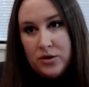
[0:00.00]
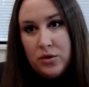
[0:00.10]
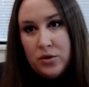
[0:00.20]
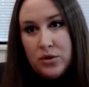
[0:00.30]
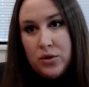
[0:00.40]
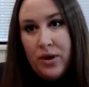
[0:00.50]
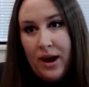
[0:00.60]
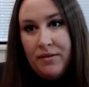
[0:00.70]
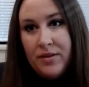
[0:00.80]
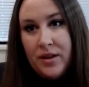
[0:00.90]
Do you
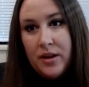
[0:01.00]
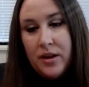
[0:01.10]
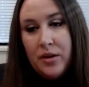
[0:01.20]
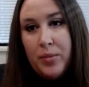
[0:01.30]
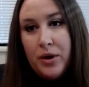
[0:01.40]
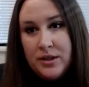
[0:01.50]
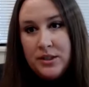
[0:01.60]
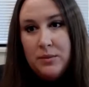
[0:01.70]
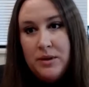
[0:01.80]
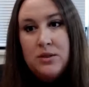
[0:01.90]
have the
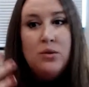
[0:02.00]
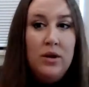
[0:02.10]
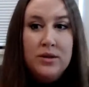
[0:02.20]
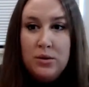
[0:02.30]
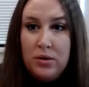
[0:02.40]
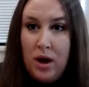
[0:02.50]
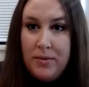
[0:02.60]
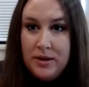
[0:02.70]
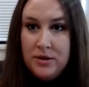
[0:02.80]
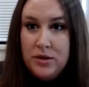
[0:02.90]
participants also come
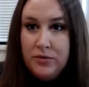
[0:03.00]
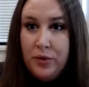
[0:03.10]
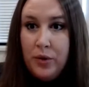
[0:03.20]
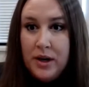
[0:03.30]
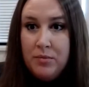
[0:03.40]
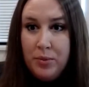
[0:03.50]
in for